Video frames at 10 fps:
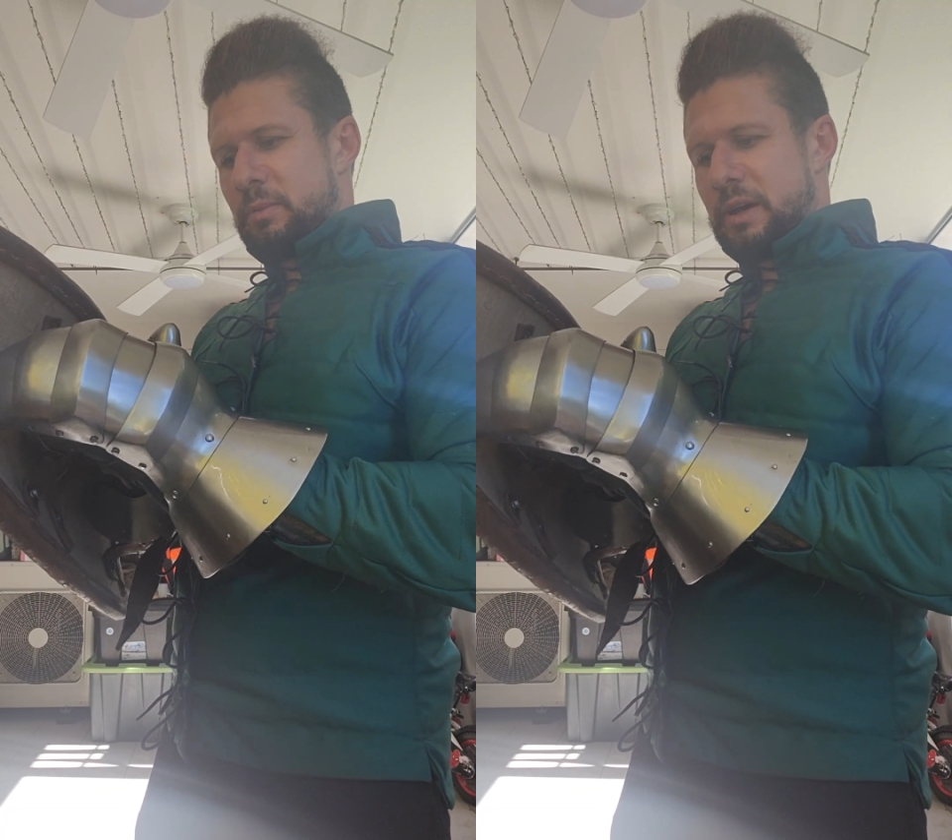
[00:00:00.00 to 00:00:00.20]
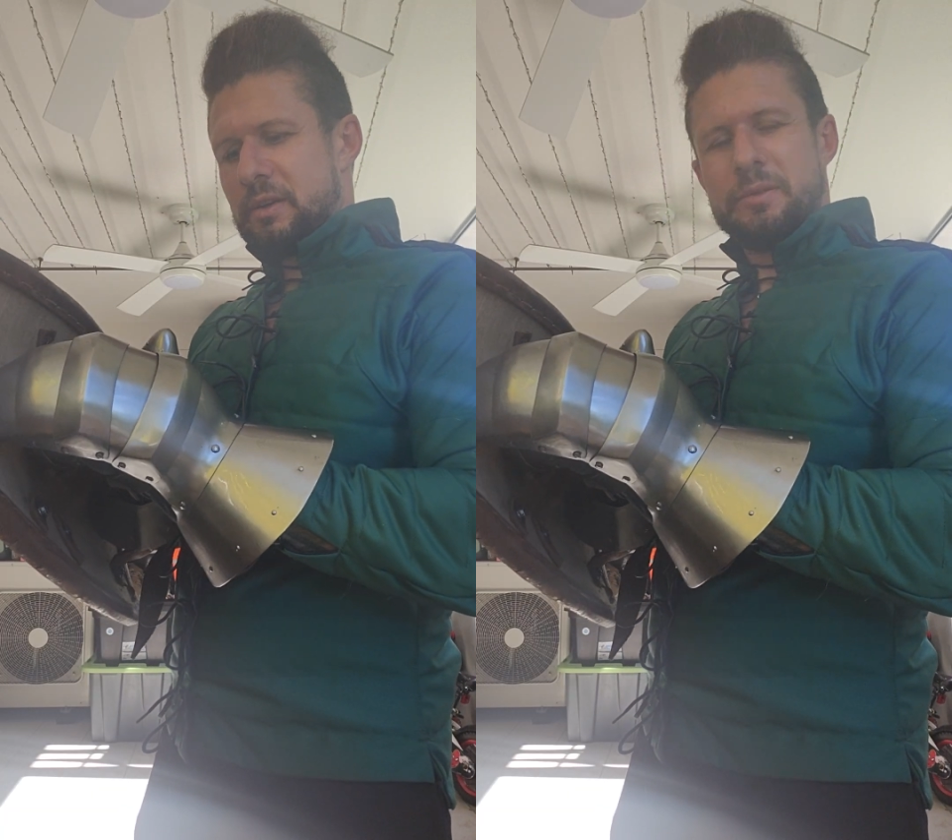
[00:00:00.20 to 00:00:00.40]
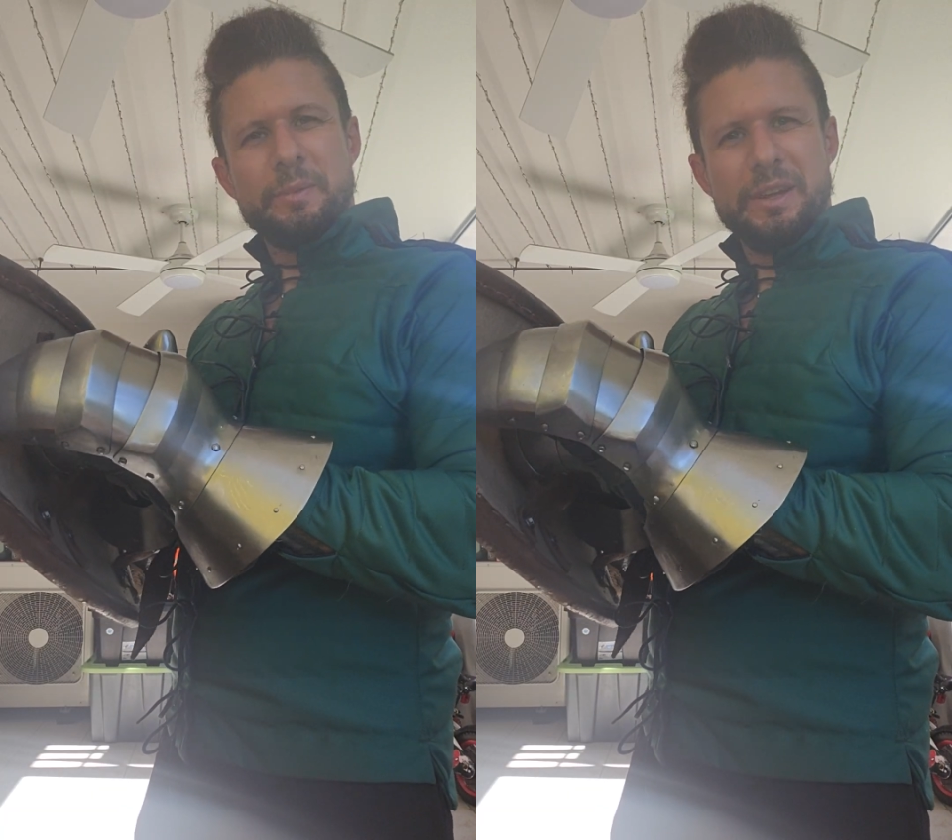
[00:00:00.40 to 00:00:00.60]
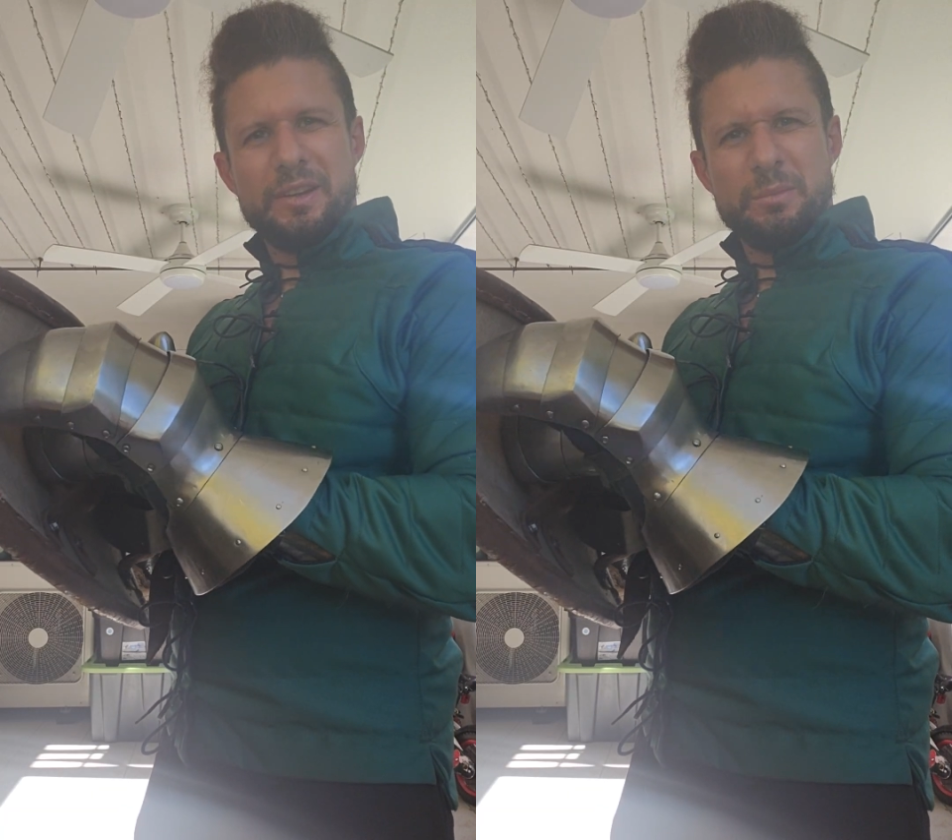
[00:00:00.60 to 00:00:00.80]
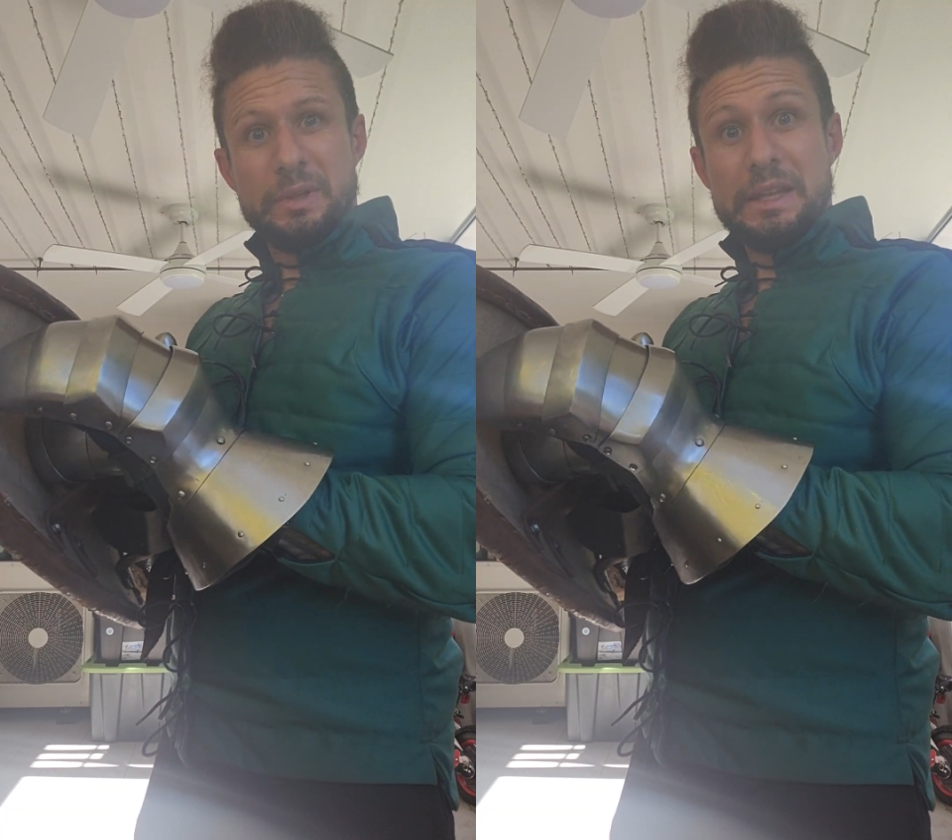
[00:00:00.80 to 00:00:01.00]
palms being
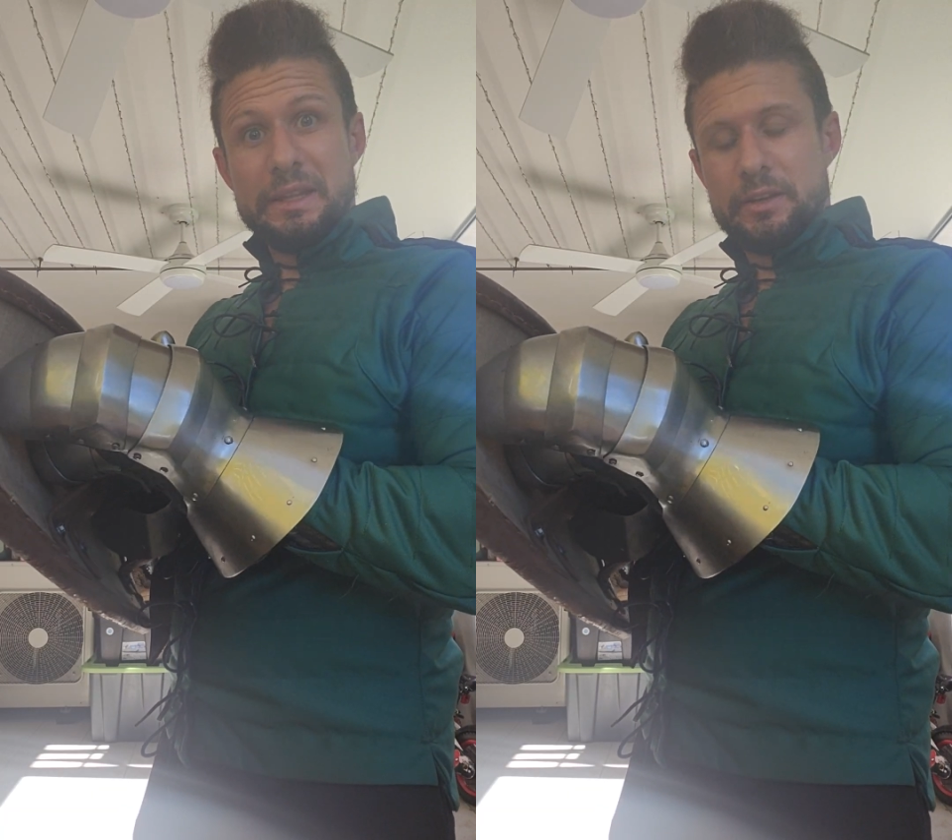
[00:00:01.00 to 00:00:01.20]
completely